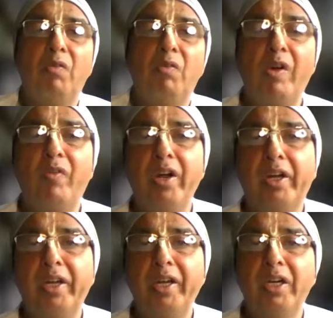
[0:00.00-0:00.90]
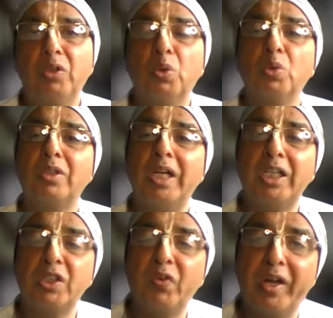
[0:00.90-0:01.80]
We are working to
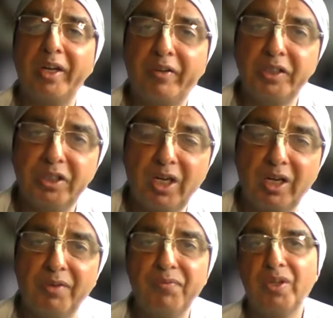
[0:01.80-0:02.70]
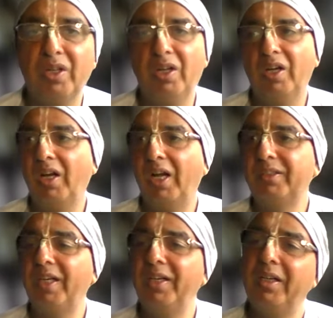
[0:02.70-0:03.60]
satisfy Krishna.
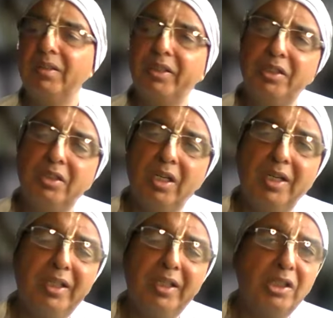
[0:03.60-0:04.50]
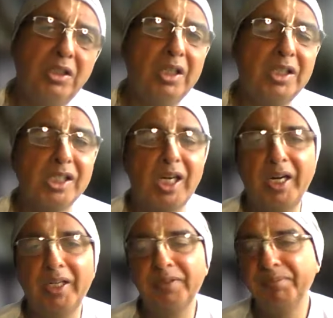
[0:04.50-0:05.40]
And then Krishna let Krishna
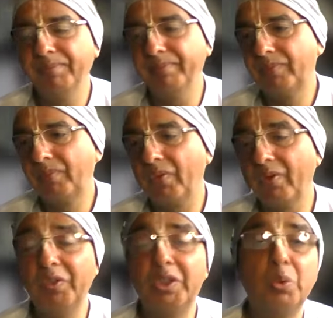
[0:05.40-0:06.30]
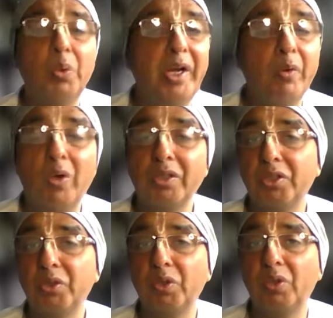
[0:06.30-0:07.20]
decide which way he
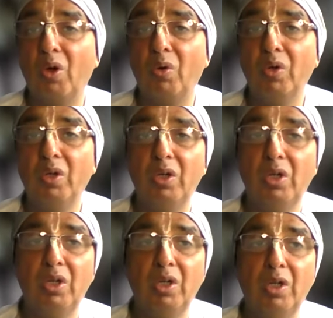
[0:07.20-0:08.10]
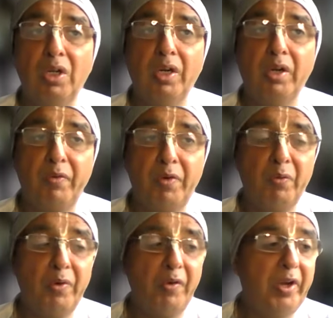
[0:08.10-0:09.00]
wants us to go. If he
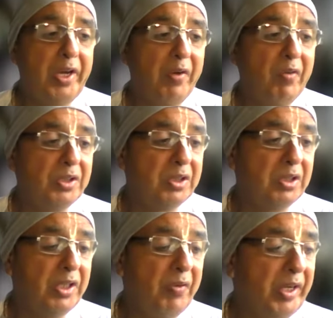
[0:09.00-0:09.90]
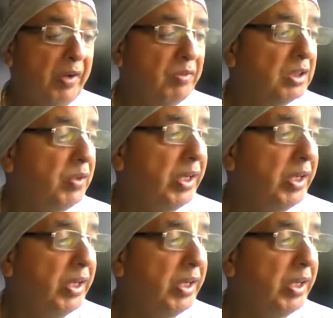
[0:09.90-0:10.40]
if he gives us if he gives us